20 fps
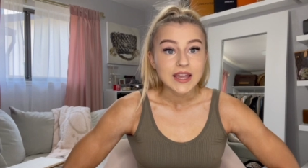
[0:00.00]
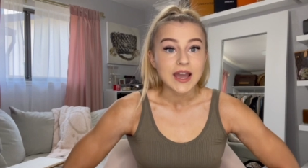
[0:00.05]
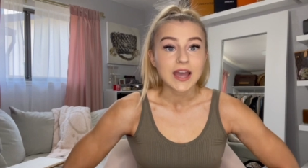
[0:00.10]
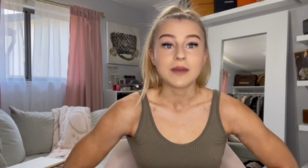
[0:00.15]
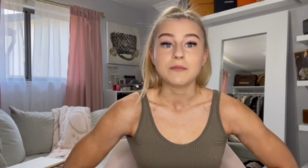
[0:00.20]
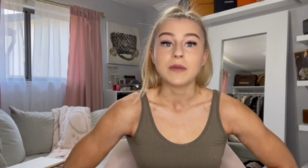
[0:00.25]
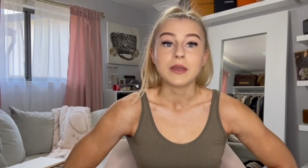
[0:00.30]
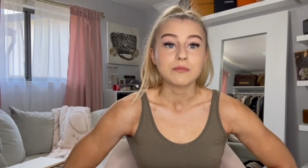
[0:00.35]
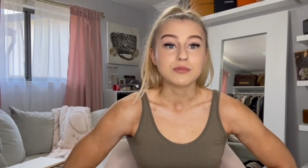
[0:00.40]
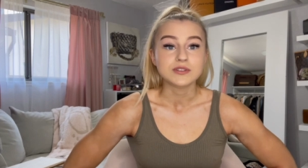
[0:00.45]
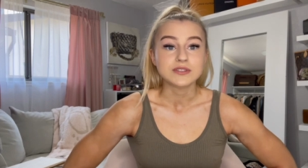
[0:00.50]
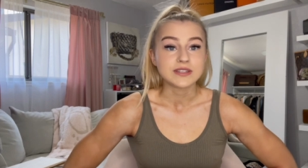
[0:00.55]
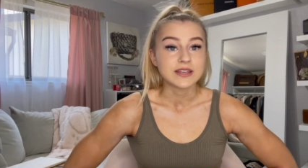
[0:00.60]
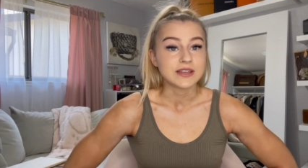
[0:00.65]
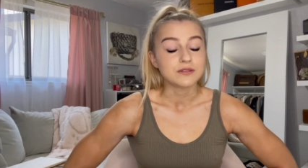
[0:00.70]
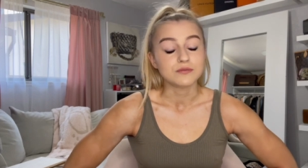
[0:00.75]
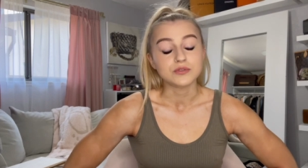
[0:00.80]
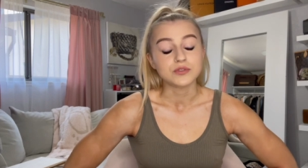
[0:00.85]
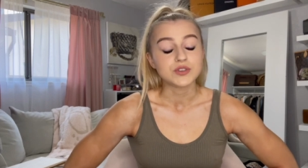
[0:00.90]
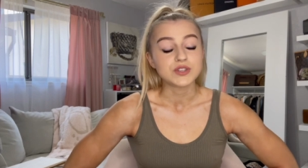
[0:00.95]
I'm able to
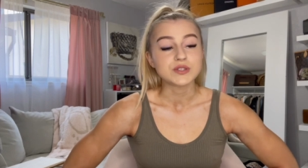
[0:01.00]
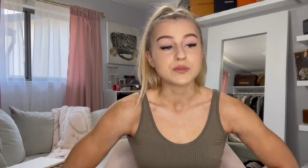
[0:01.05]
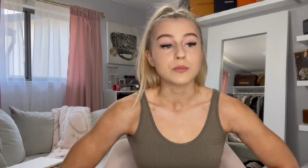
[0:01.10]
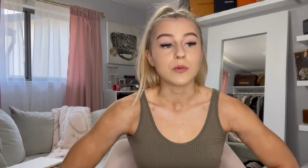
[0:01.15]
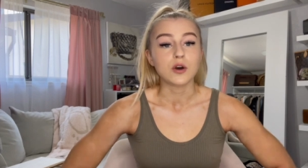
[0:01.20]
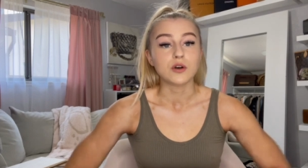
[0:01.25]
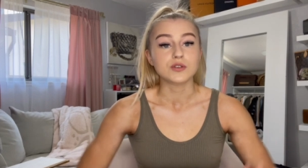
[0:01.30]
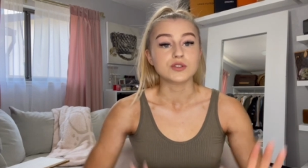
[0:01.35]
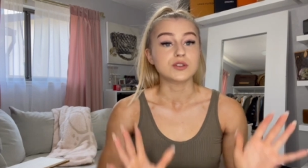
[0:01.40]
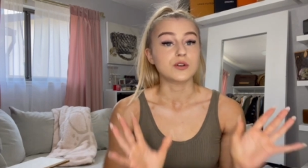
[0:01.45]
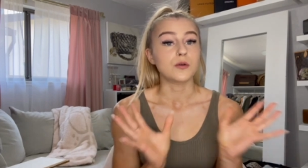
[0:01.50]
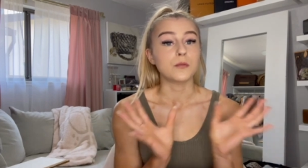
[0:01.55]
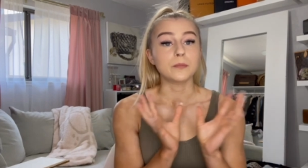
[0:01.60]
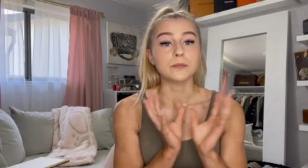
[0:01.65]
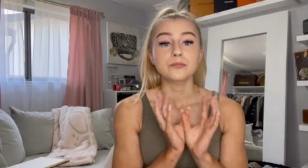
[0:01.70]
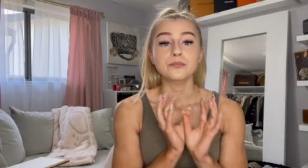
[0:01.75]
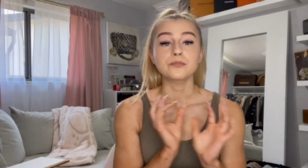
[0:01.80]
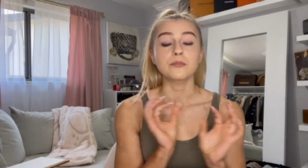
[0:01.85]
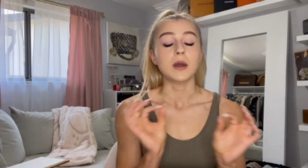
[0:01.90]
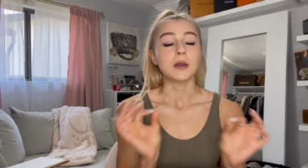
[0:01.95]
get really small, so
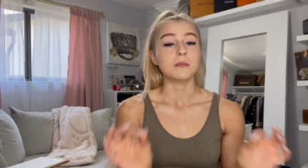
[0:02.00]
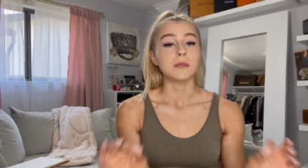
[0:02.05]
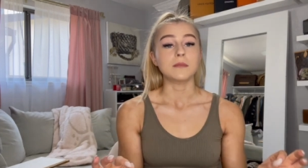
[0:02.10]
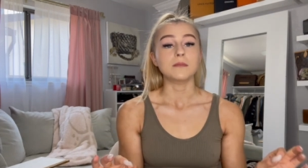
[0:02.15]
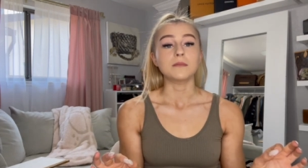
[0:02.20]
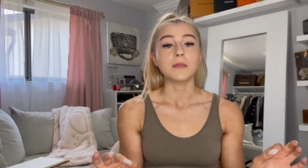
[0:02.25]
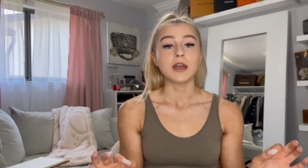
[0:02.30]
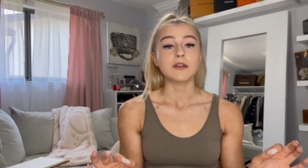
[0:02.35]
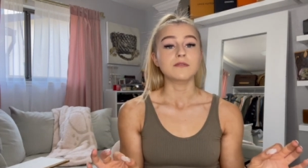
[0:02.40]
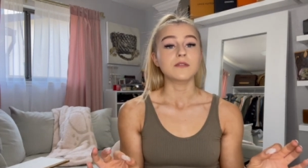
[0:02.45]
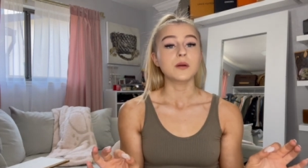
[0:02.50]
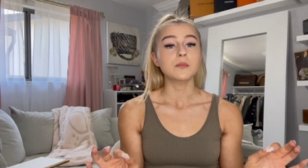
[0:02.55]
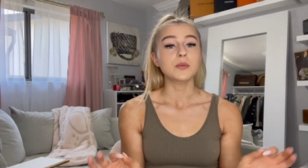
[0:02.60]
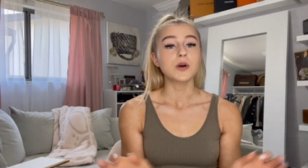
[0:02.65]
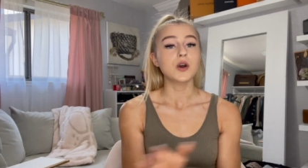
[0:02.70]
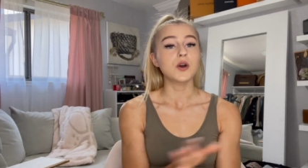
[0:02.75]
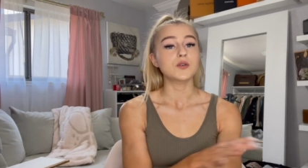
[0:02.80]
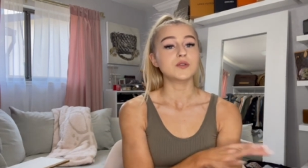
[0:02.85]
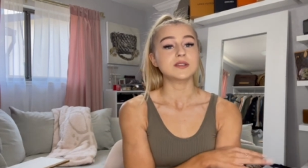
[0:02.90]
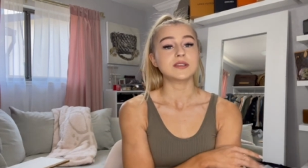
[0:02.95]
my front
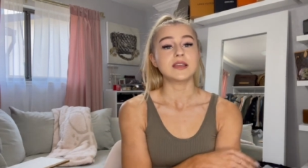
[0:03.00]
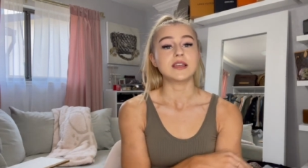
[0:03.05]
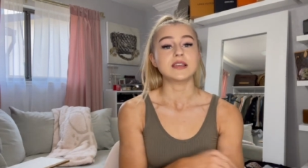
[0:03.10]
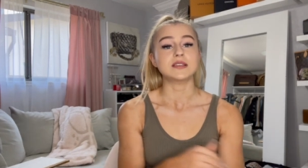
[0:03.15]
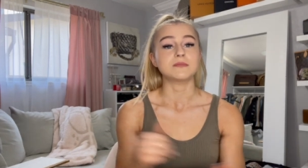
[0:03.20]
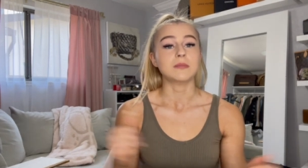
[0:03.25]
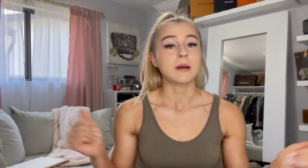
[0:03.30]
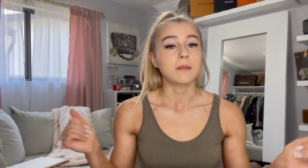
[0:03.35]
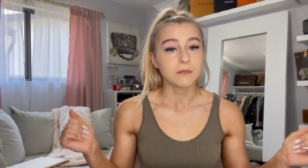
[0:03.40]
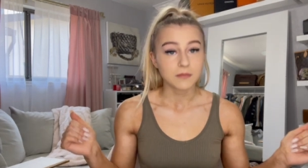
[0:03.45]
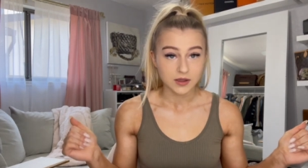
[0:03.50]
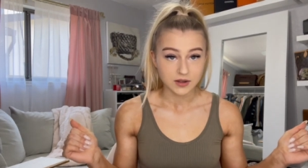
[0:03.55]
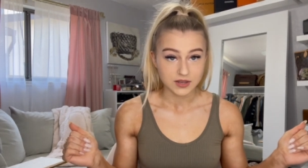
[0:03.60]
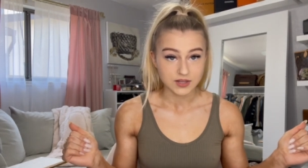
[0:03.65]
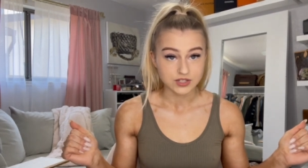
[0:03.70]
pose is my money